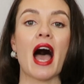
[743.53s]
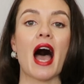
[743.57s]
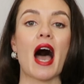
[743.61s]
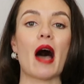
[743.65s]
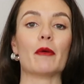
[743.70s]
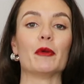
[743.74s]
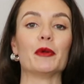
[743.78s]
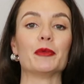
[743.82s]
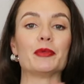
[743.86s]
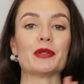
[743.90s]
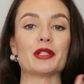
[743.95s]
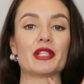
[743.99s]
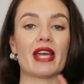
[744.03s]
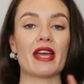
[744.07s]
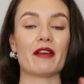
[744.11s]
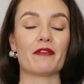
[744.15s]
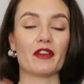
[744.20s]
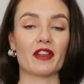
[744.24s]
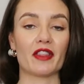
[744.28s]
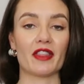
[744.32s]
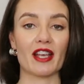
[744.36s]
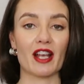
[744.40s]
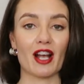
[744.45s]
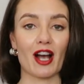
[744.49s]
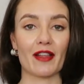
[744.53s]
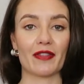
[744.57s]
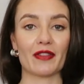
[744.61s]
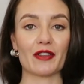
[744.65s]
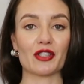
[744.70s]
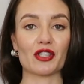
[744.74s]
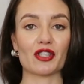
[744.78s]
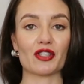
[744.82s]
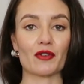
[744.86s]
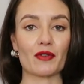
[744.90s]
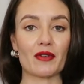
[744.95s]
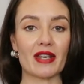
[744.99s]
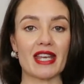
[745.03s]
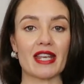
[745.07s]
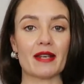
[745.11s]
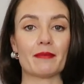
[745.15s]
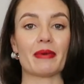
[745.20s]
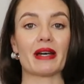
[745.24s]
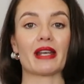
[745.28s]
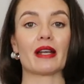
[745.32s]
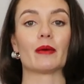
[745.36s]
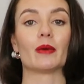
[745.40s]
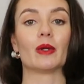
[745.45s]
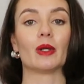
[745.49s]
I will put everything on the
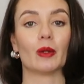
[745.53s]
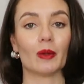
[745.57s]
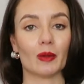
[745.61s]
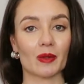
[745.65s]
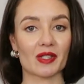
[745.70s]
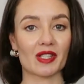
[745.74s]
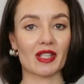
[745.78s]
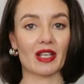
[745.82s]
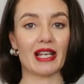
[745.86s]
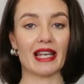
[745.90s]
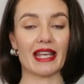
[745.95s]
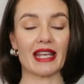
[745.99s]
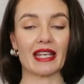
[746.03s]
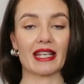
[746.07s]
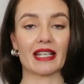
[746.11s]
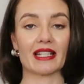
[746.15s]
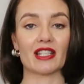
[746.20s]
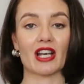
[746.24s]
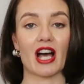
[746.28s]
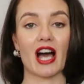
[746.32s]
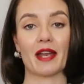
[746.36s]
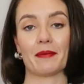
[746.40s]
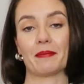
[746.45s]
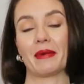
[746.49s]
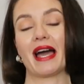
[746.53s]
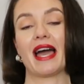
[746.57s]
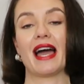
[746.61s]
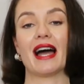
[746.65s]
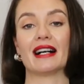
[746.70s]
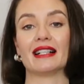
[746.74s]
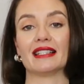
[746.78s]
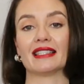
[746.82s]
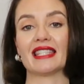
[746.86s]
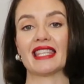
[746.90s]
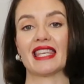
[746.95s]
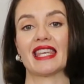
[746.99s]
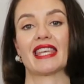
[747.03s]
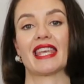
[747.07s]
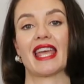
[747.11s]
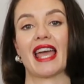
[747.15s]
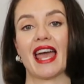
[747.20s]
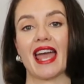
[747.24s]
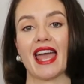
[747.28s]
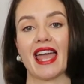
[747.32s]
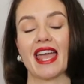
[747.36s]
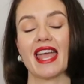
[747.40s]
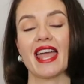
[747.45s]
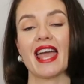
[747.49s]
screen, but I will also link it on my
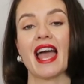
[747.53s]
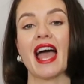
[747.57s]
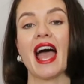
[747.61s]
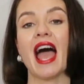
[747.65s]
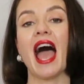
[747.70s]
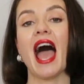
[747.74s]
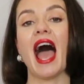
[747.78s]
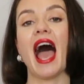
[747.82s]
LTK.